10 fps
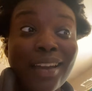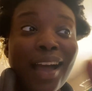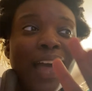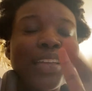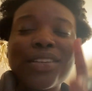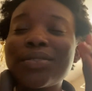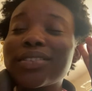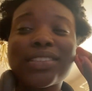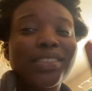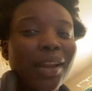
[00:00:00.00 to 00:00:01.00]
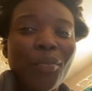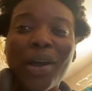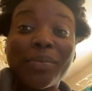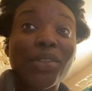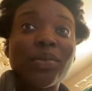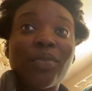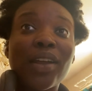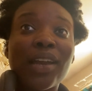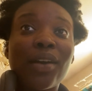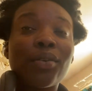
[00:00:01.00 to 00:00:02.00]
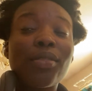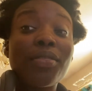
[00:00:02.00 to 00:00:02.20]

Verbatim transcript: I don't understand what I'm doing right now.